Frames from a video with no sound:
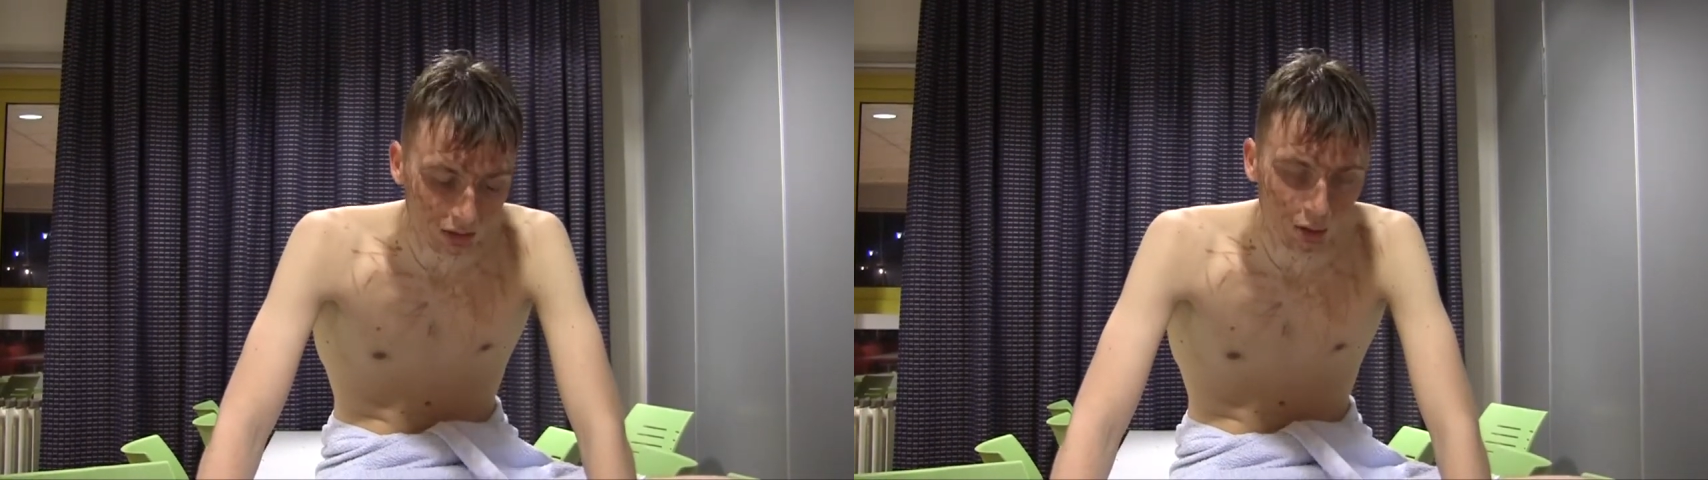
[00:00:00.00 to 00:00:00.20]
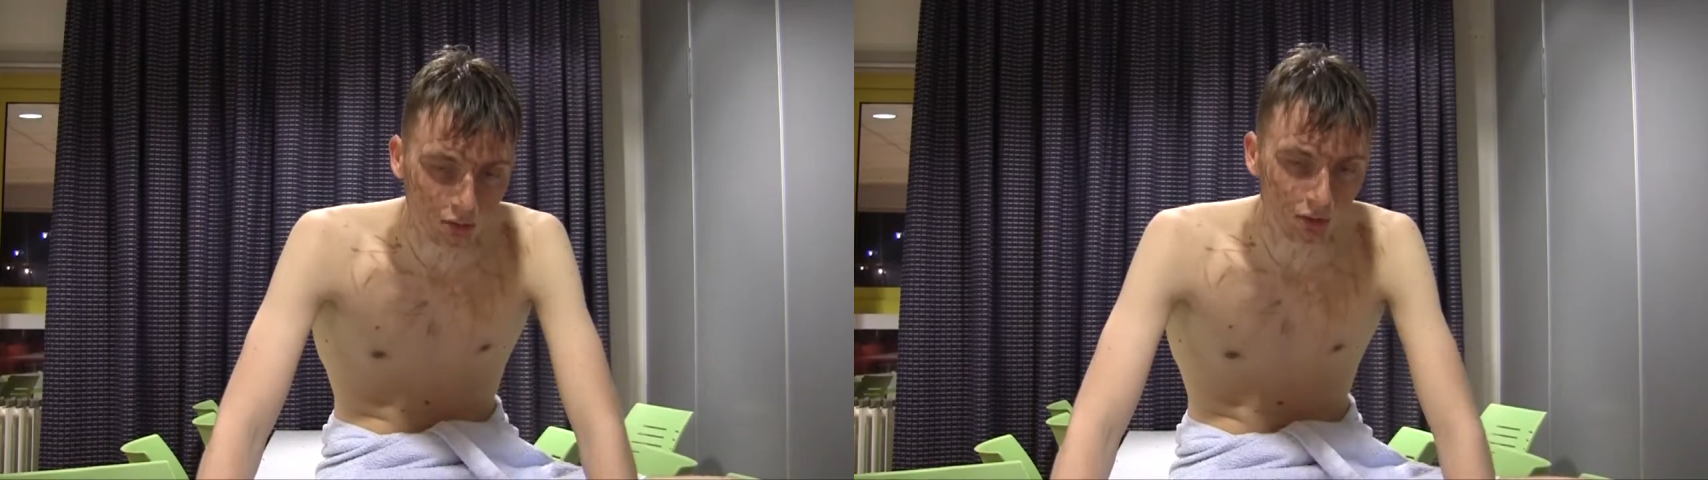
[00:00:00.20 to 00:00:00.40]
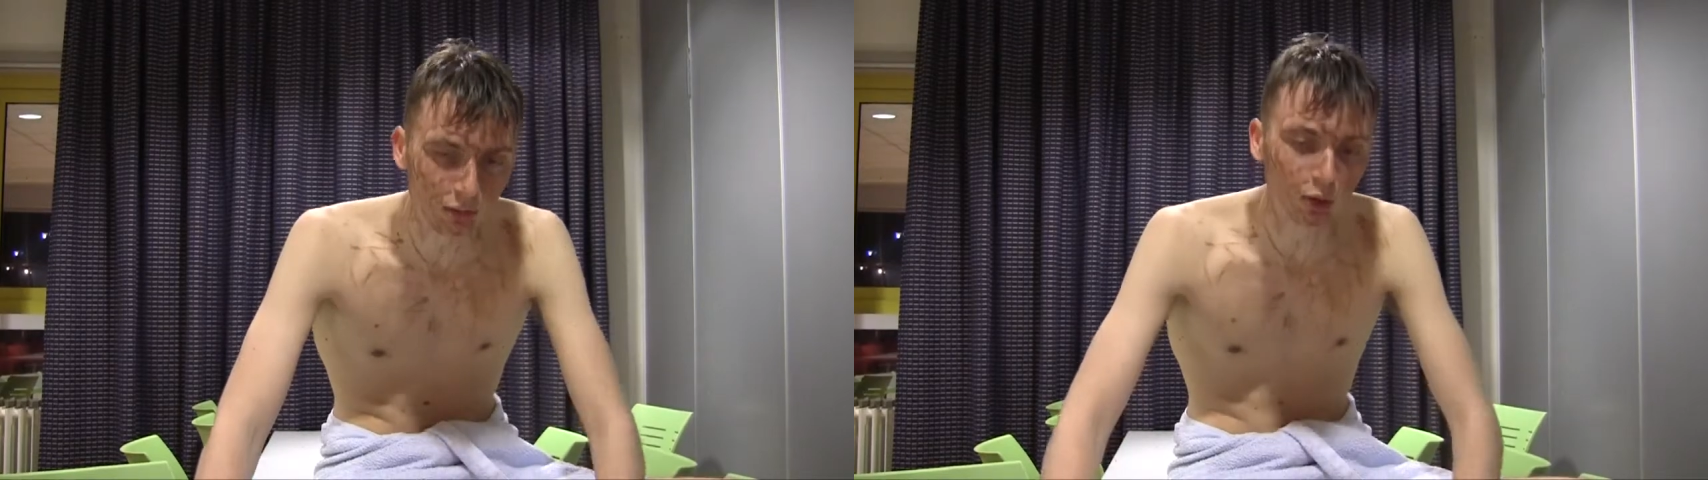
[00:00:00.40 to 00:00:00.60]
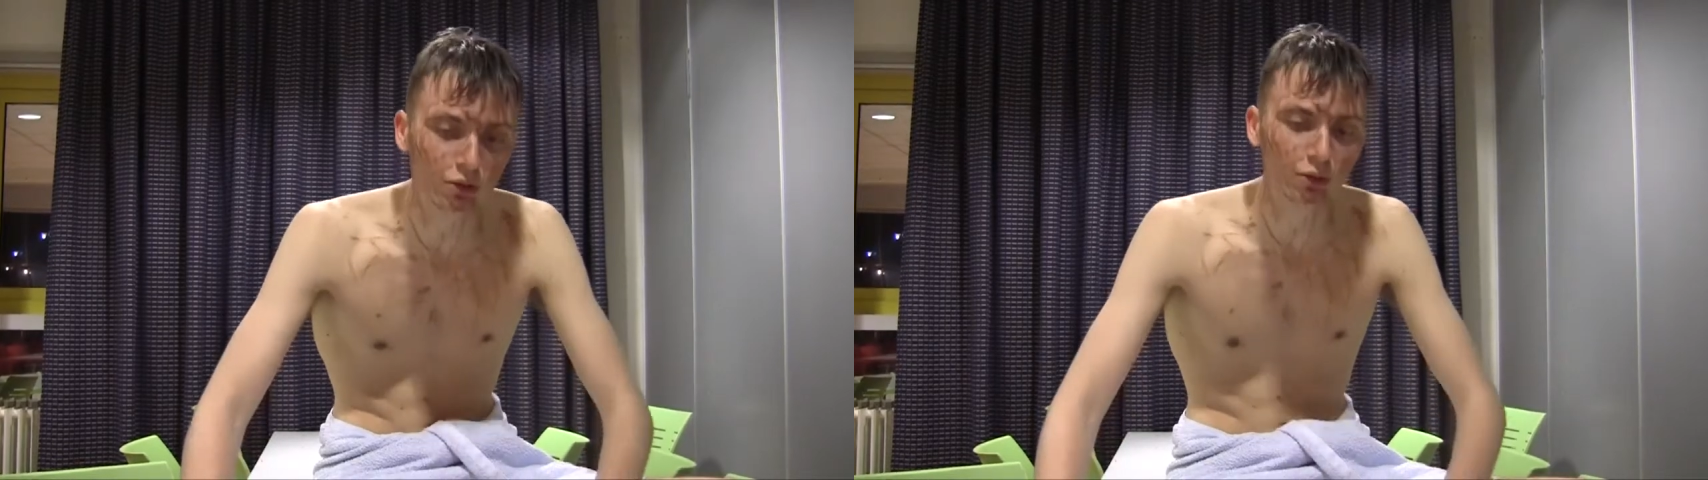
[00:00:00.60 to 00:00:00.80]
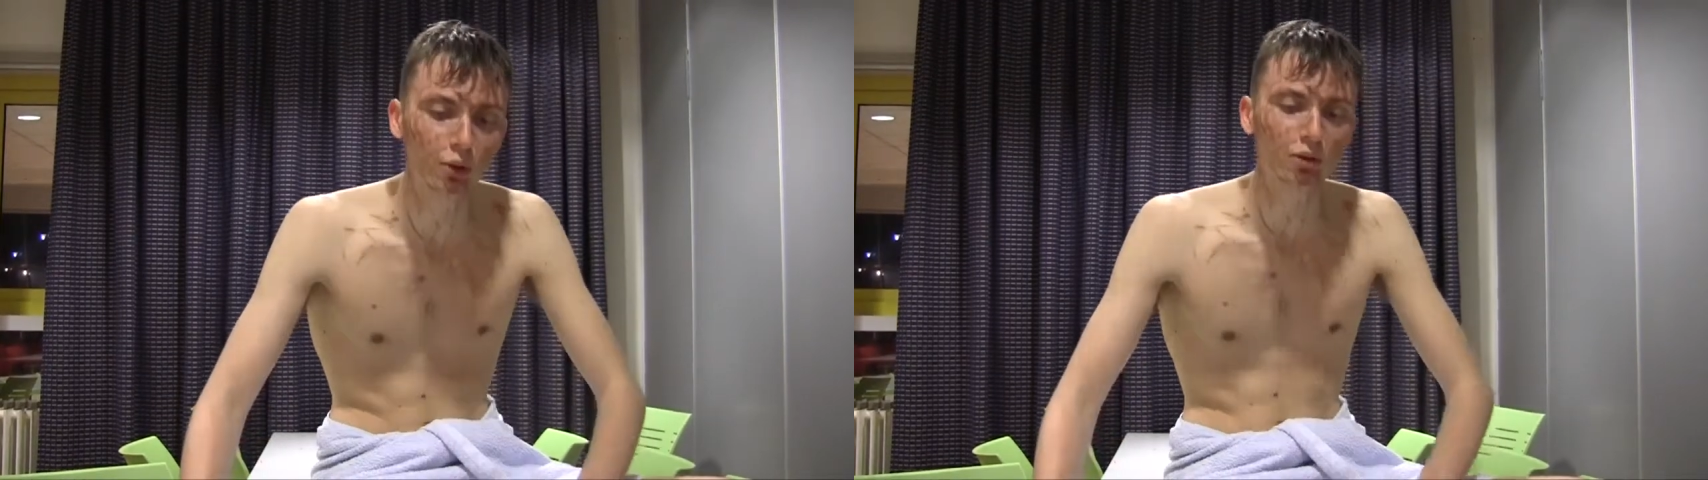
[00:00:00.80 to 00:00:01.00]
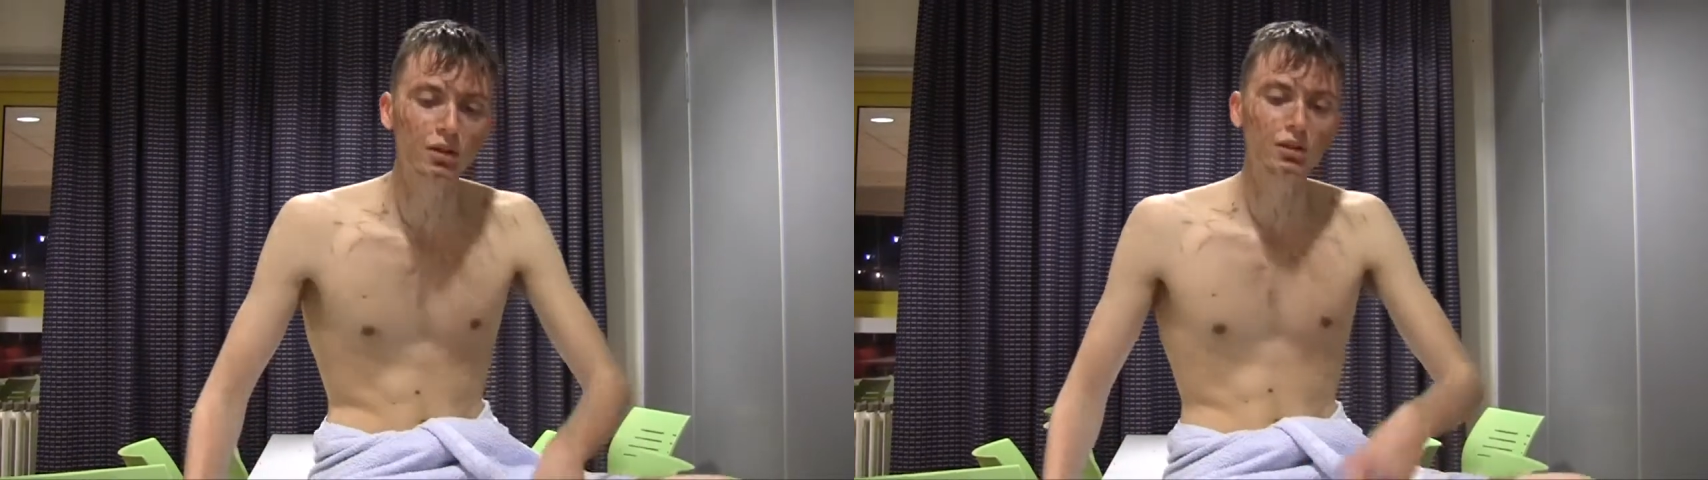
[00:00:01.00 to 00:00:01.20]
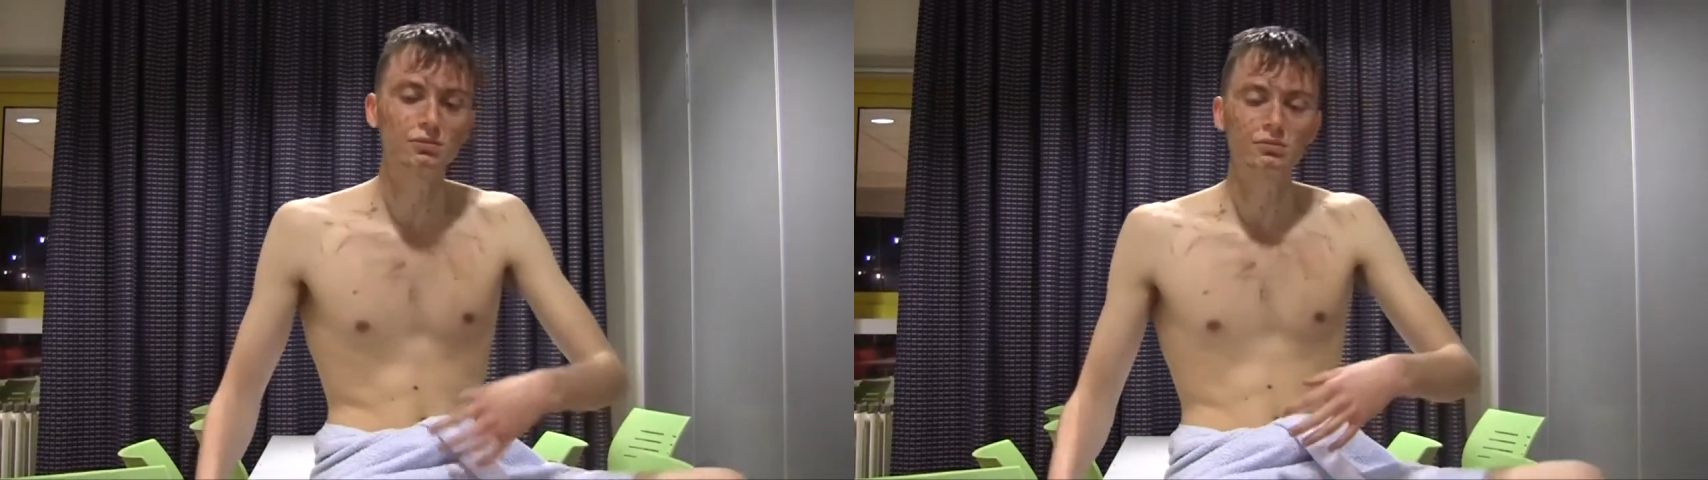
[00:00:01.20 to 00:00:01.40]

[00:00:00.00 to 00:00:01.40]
lot of hard work.